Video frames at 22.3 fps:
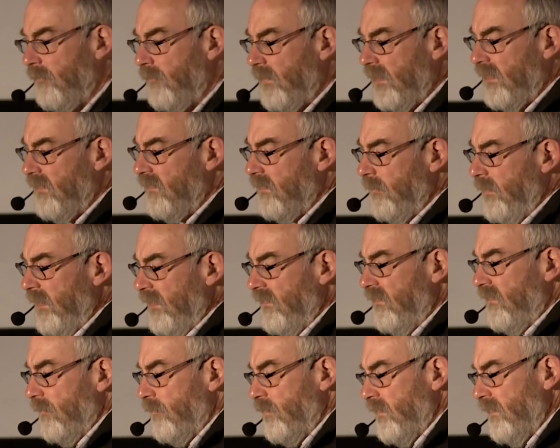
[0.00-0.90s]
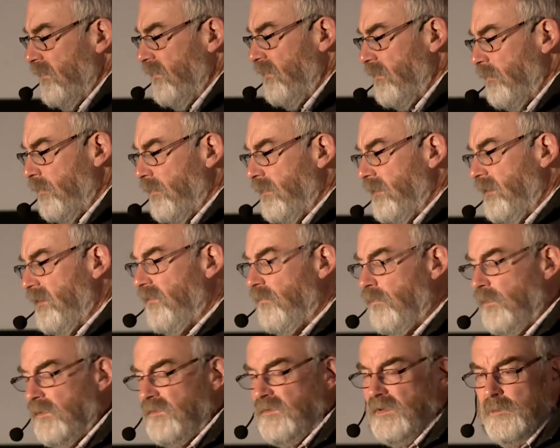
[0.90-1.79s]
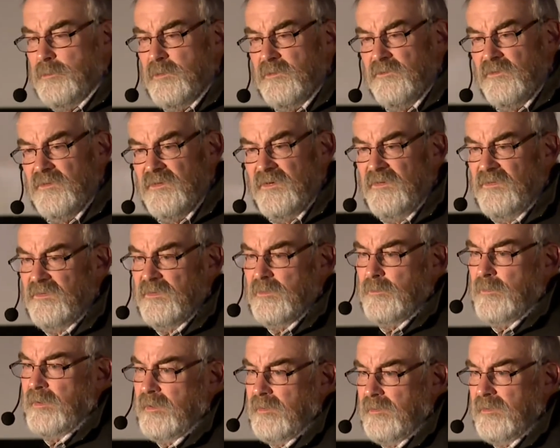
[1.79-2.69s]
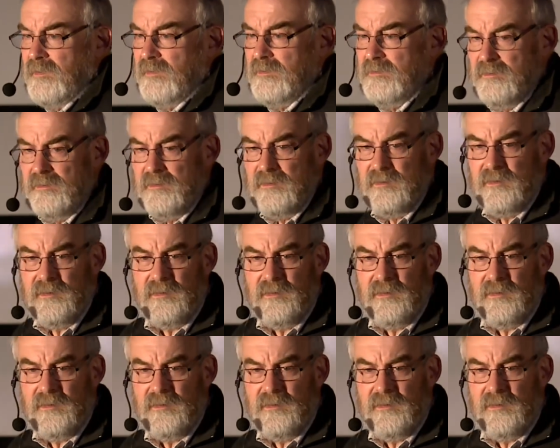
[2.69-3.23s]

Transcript: because the basic principle is what type of system I'm in,